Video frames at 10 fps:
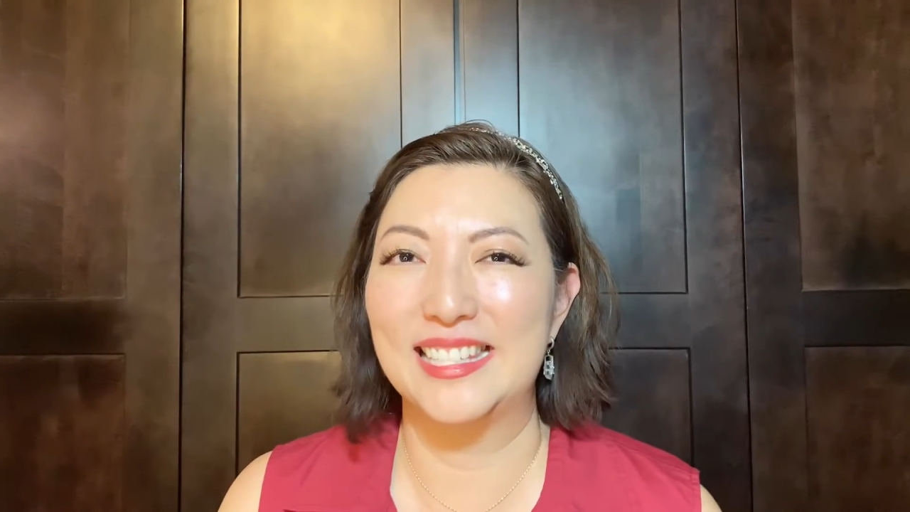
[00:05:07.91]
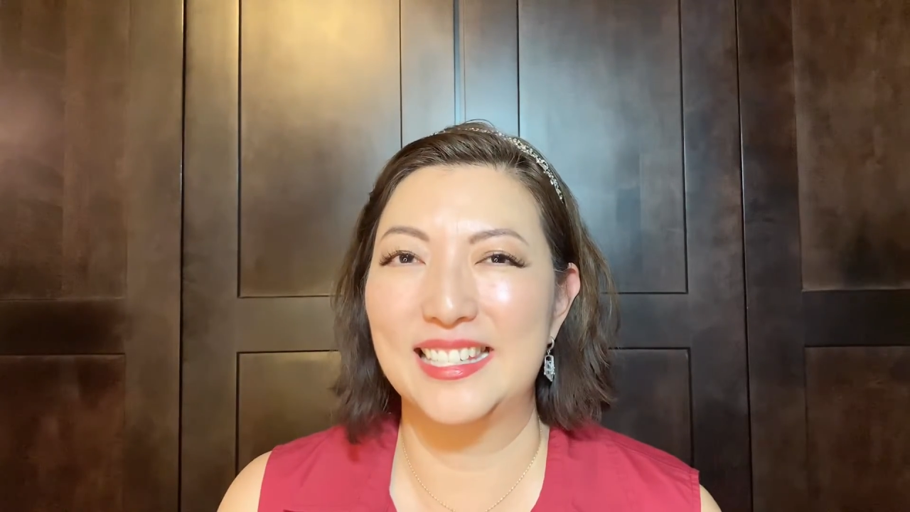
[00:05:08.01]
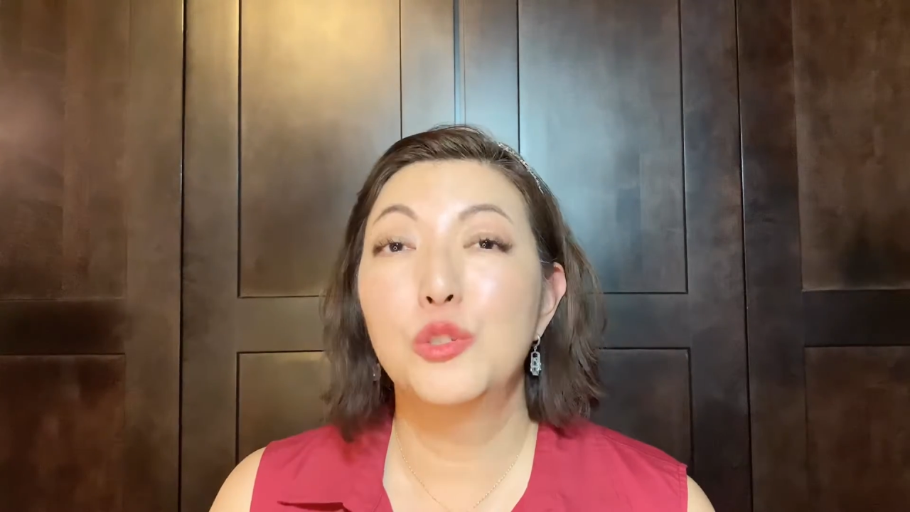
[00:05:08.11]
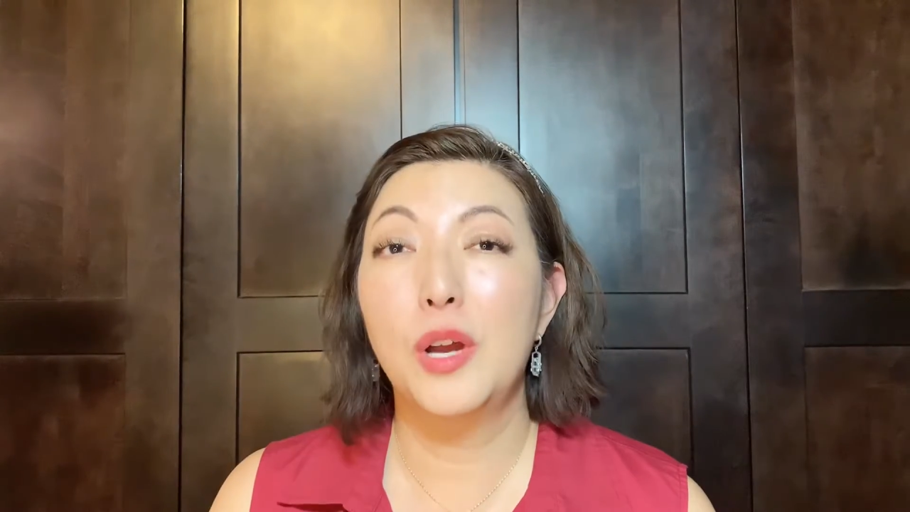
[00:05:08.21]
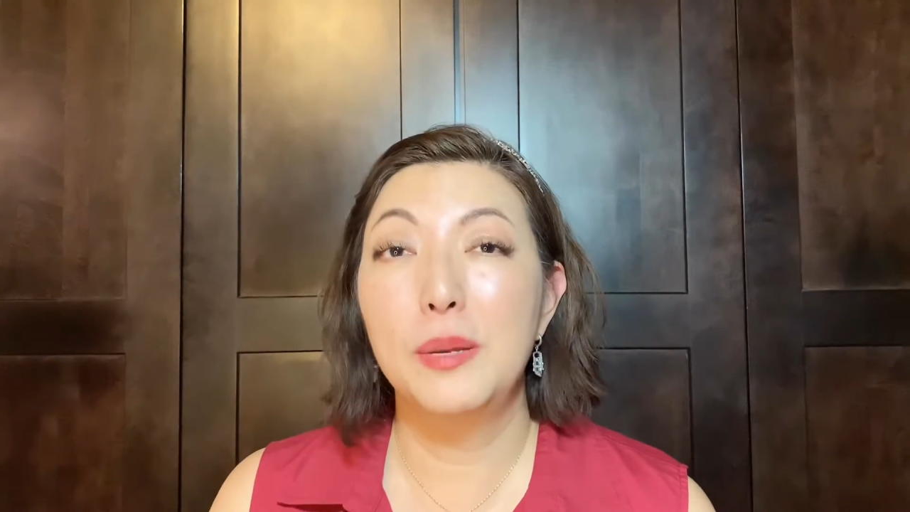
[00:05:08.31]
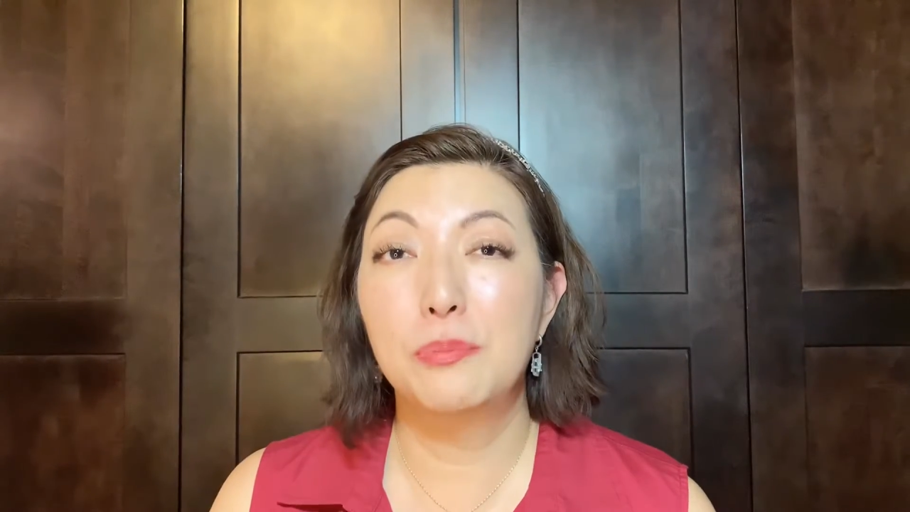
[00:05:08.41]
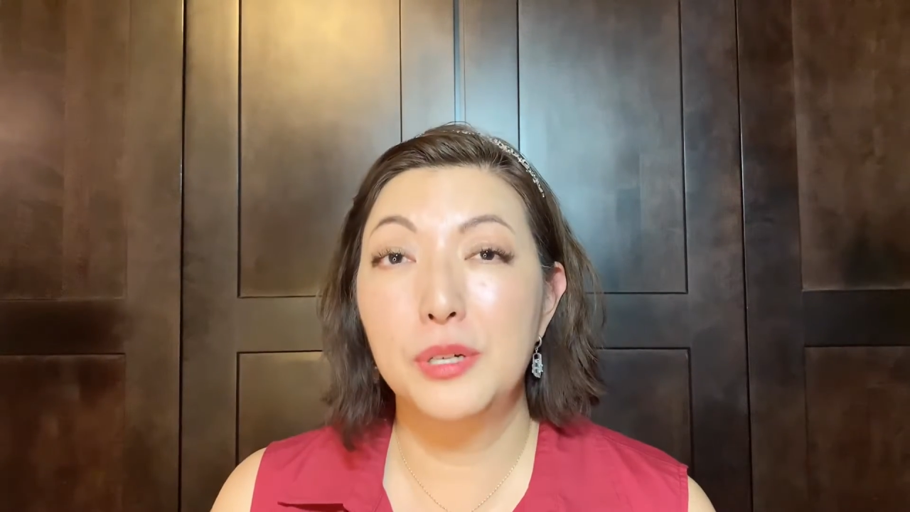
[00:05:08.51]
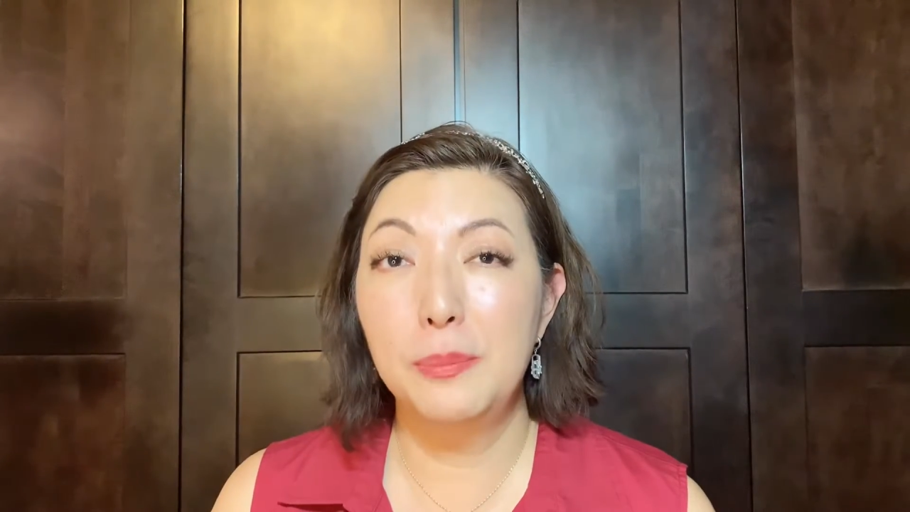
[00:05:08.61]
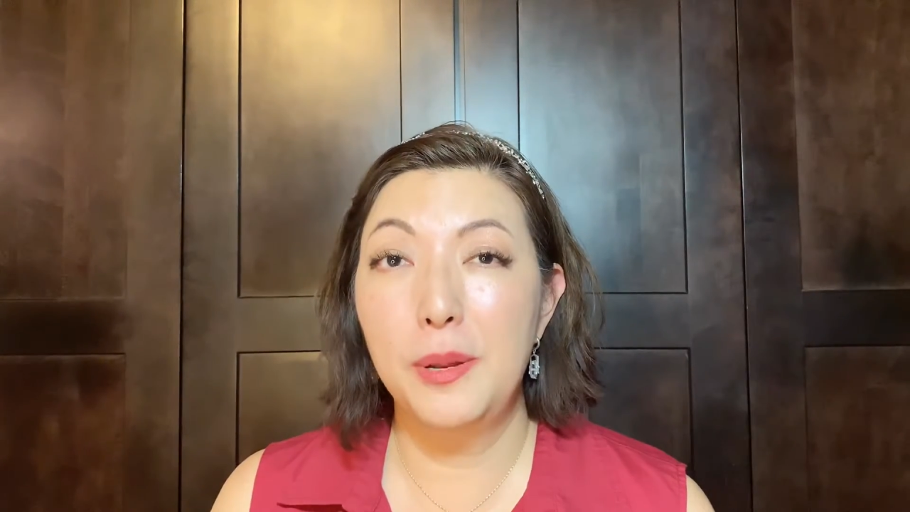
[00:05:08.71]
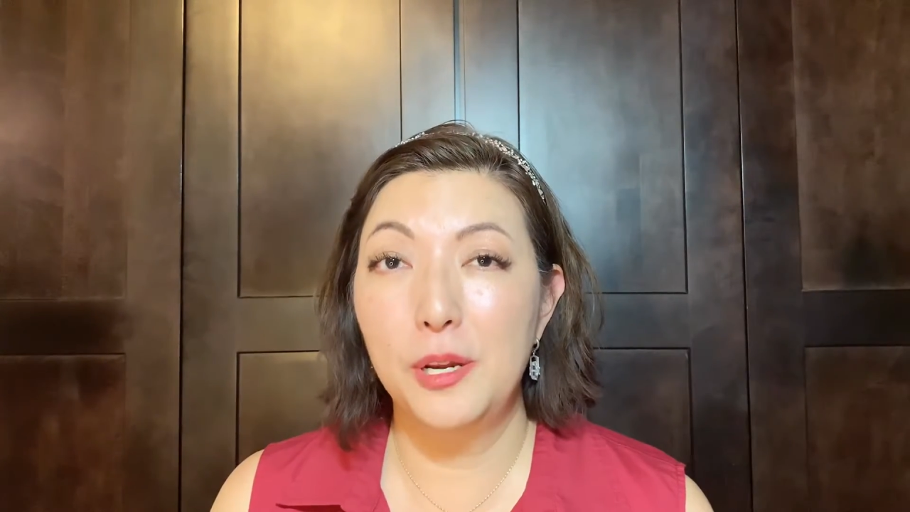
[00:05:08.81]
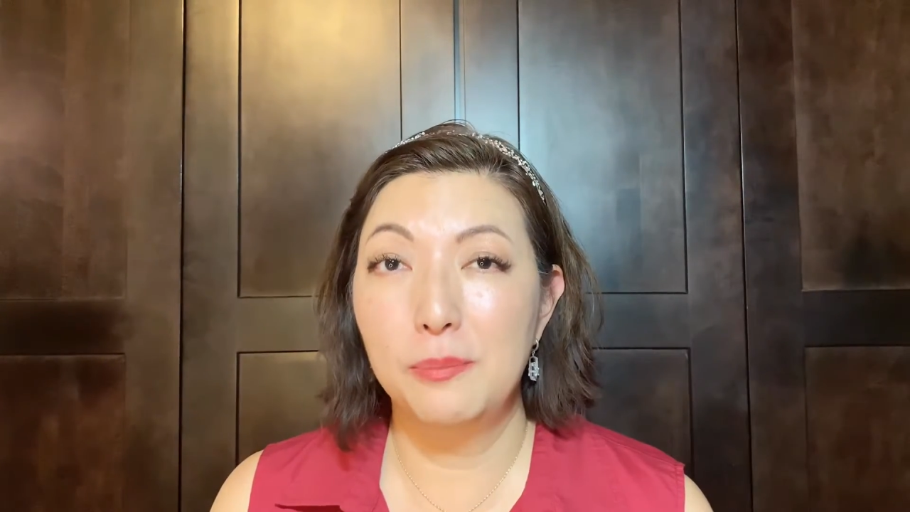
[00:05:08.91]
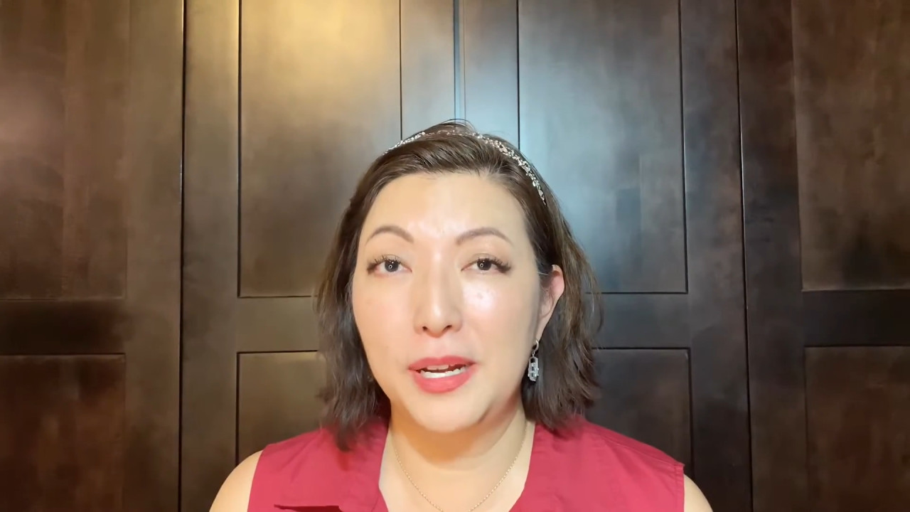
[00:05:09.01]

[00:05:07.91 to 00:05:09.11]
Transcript: So I prepare